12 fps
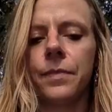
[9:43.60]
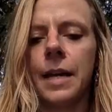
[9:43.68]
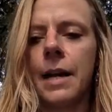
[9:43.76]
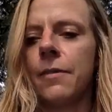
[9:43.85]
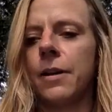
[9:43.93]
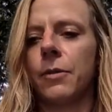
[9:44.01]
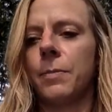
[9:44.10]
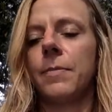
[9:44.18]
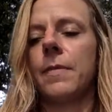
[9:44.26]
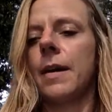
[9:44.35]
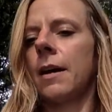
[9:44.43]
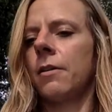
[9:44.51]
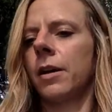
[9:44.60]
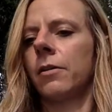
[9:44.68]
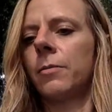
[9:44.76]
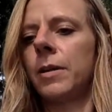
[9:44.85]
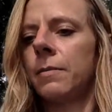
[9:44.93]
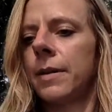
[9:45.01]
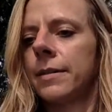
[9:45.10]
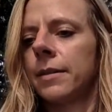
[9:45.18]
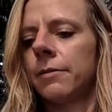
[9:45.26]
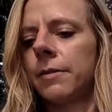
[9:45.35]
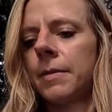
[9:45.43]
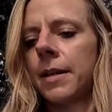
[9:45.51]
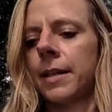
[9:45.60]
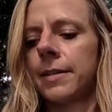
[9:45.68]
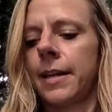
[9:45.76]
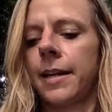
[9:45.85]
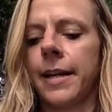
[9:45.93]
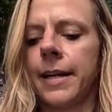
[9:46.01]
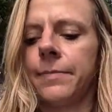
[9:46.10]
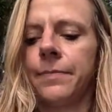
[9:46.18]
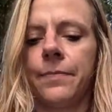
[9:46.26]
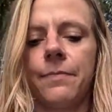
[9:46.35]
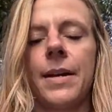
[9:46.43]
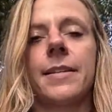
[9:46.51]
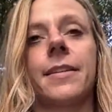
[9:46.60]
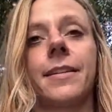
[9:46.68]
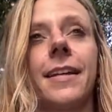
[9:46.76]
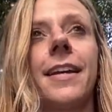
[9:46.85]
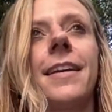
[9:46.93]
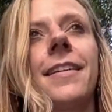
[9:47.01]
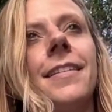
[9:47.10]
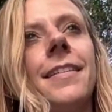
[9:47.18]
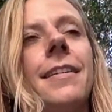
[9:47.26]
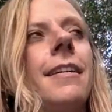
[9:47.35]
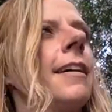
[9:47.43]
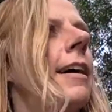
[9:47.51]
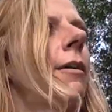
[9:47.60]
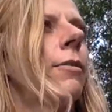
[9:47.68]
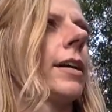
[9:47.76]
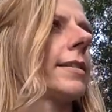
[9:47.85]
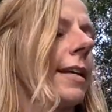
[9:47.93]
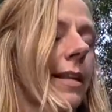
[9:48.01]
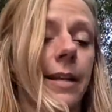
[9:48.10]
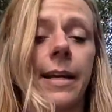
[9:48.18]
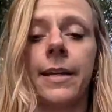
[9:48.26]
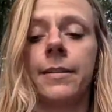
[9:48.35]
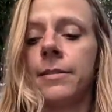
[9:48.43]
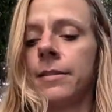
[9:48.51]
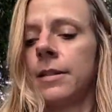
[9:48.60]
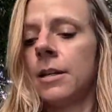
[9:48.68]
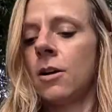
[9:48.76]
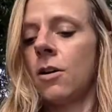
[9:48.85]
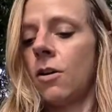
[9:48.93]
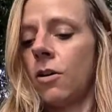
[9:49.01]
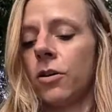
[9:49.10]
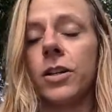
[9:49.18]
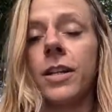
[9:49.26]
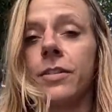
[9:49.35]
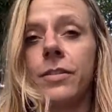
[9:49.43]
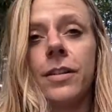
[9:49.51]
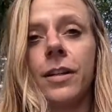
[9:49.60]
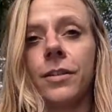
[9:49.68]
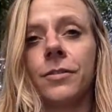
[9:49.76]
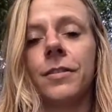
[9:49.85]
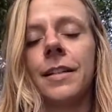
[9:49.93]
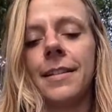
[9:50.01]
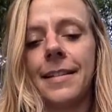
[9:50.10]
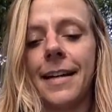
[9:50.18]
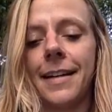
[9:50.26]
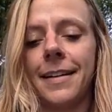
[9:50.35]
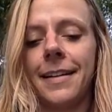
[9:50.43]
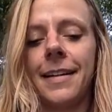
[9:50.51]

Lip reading: I already repeated myself. I'm not going to say it again. Basically, I will not say that again. All you need to know is that